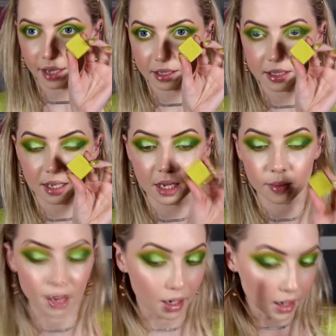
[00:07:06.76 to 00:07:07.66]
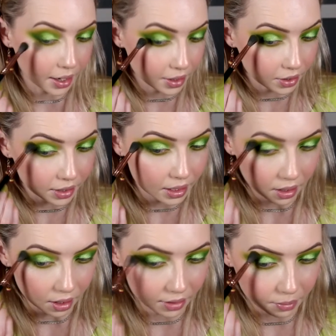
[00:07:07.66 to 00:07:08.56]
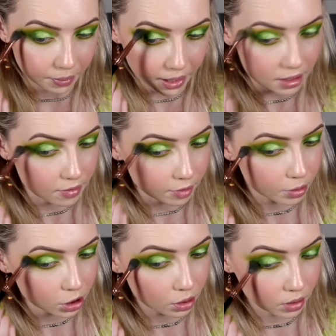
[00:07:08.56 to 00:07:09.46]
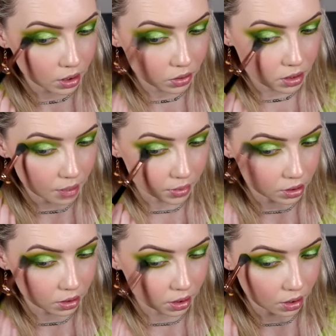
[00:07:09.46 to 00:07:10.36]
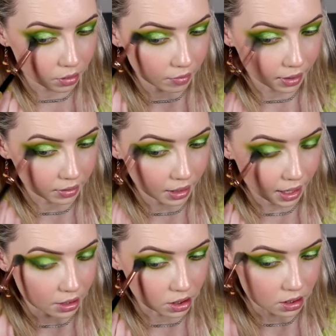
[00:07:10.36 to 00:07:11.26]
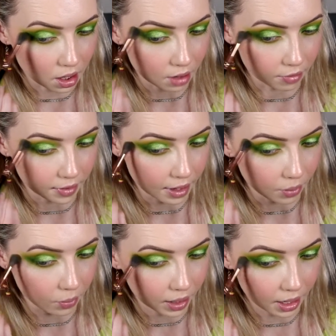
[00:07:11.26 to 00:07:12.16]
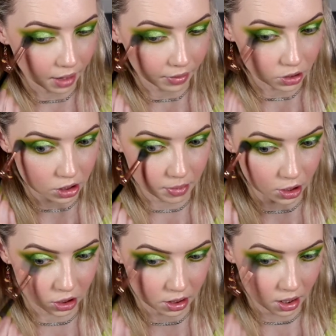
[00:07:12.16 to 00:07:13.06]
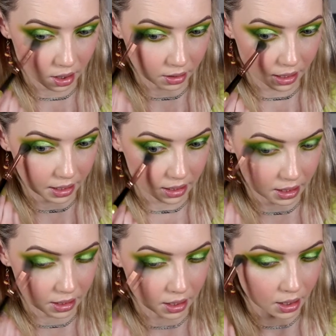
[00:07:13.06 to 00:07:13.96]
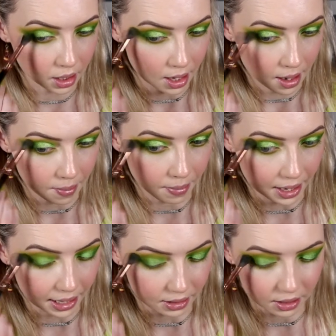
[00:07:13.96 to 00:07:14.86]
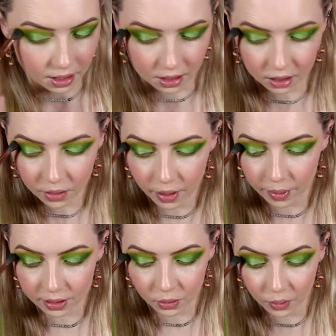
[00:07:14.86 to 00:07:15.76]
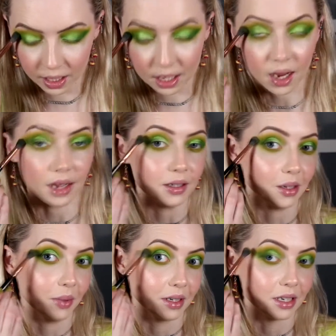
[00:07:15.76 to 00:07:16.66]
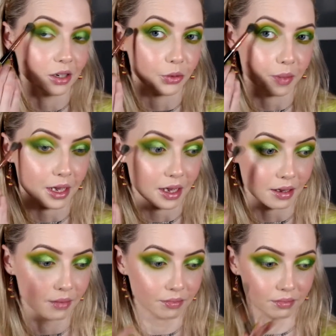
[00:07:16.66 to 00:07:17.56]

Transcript: that same lighter green on the biggest fluffy brush that we used, and we're just going to go around the edges of that wing area just to make sure it's all nice and blended, because although I want it wingy, I also want it to be